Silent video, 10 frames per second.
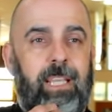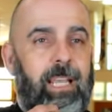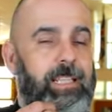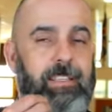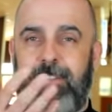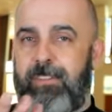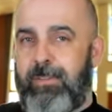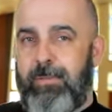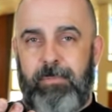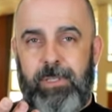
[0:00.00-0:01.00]
And
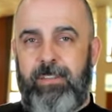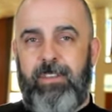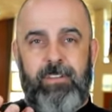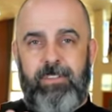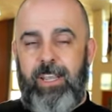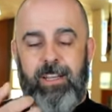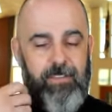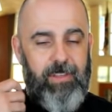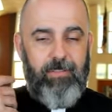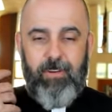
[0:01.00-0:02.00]
this, please understand,
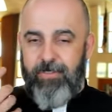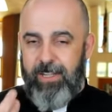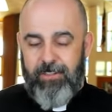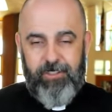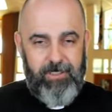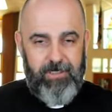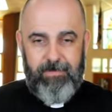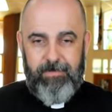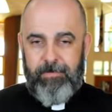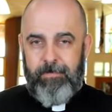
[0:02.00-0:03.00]
is a reflection.
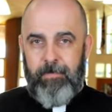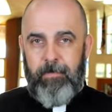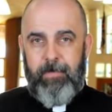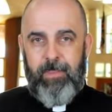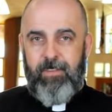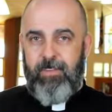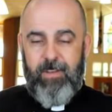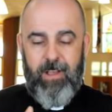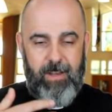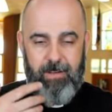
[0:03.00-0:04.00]
This is
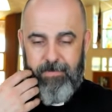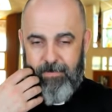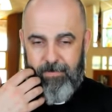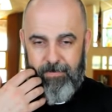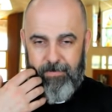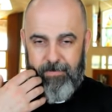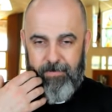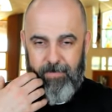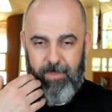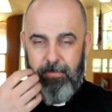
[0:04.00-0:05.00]
not
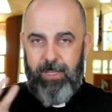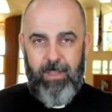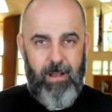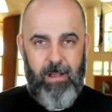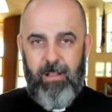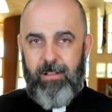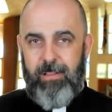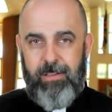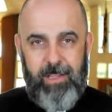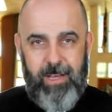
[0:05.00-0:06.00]
the be-all
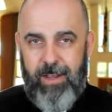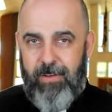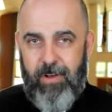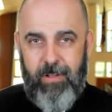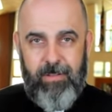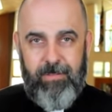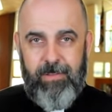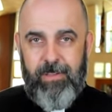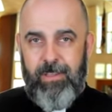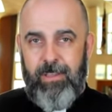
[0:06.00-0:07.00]
and end-all.
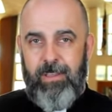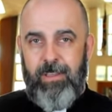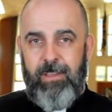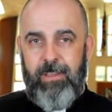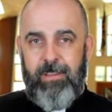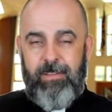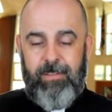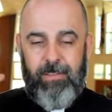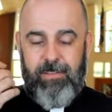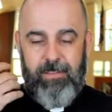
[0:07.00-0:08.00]

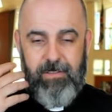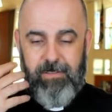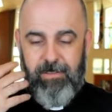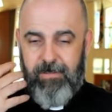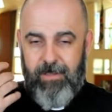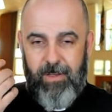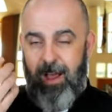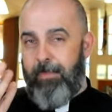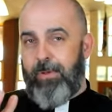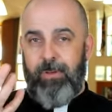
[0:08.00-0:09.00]
This is an
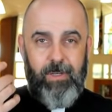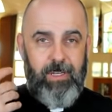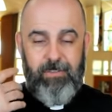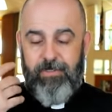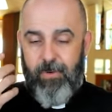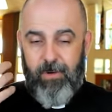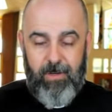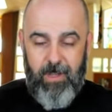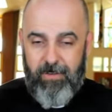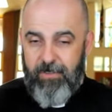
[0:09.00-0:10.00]
opportunity for
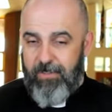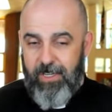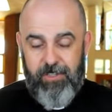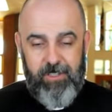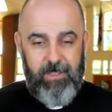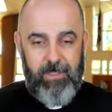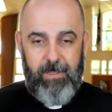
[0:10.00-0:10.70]
conversation.